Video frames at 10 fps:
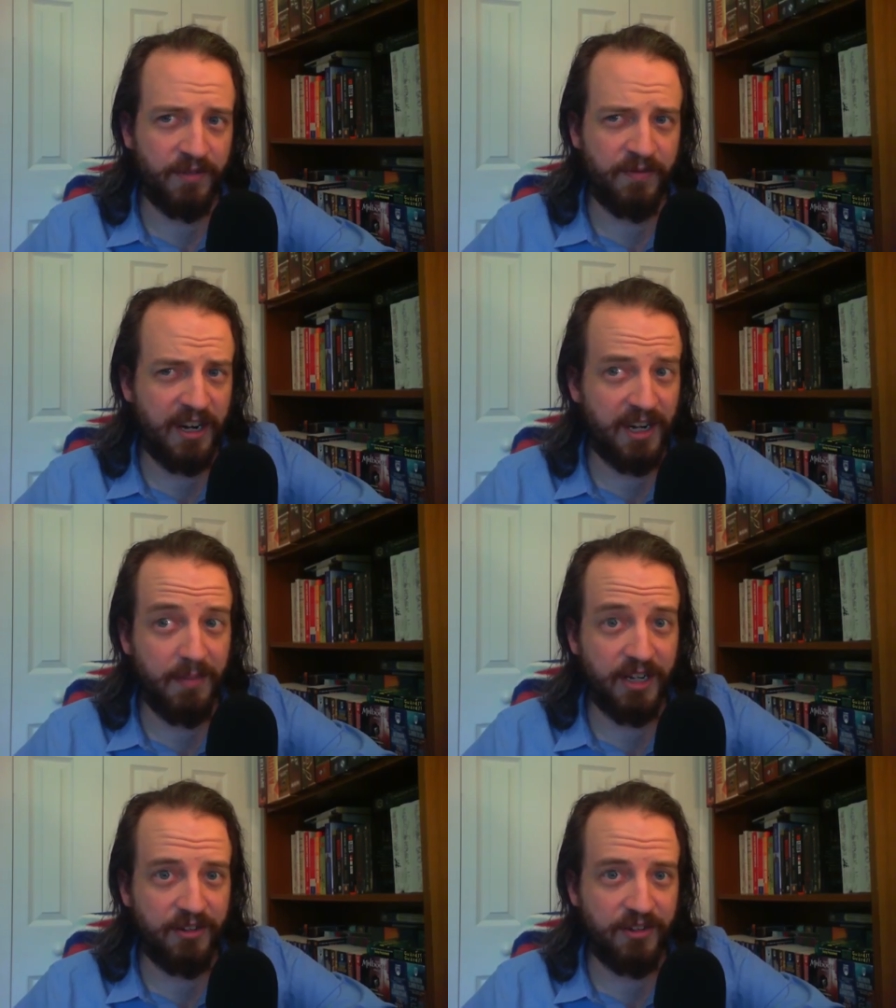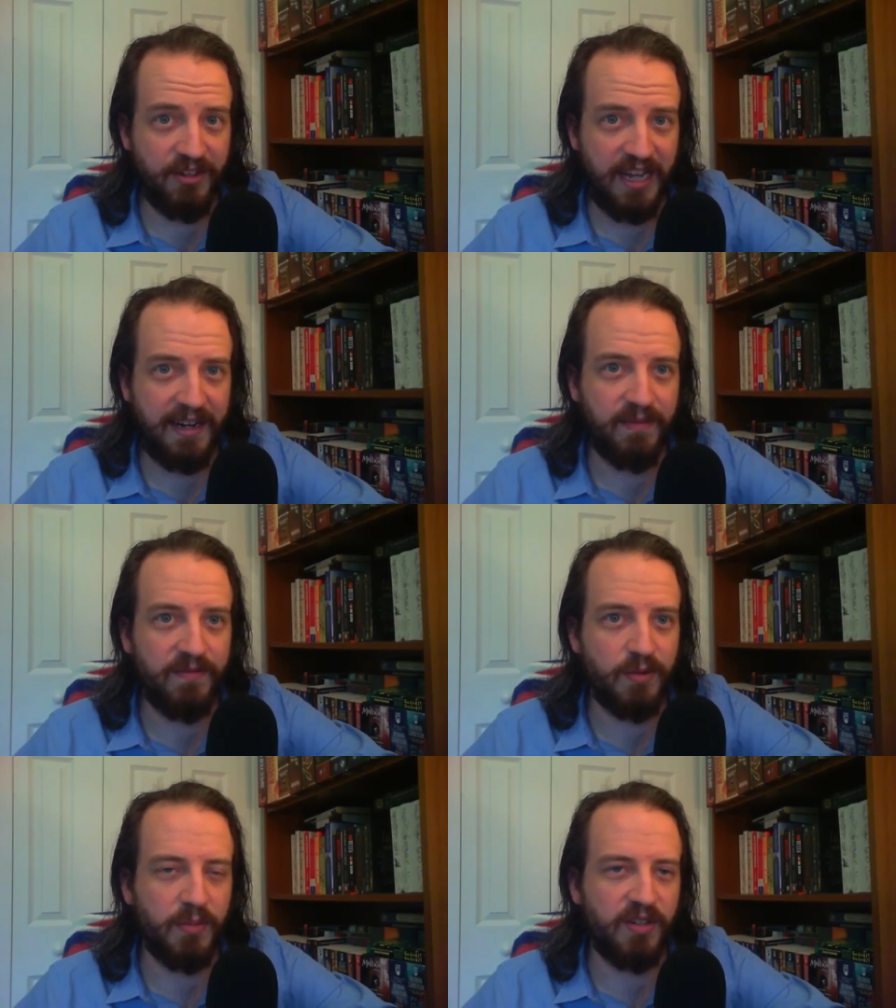very much set up
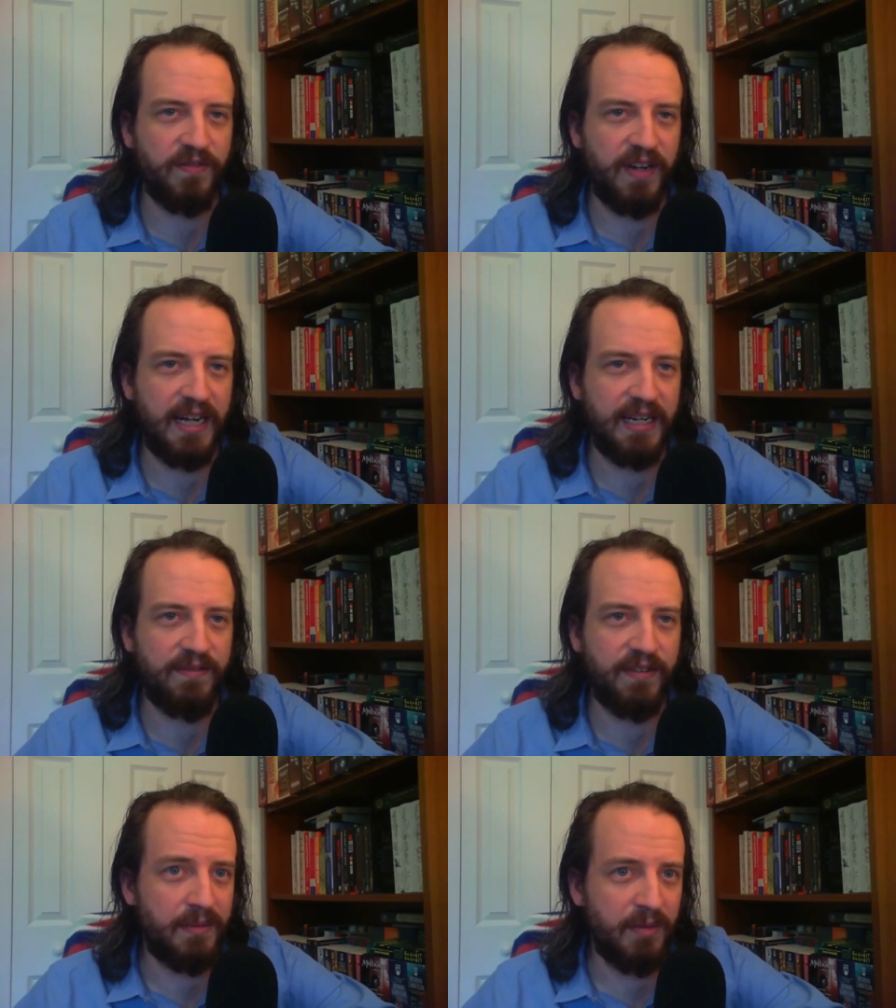for book five.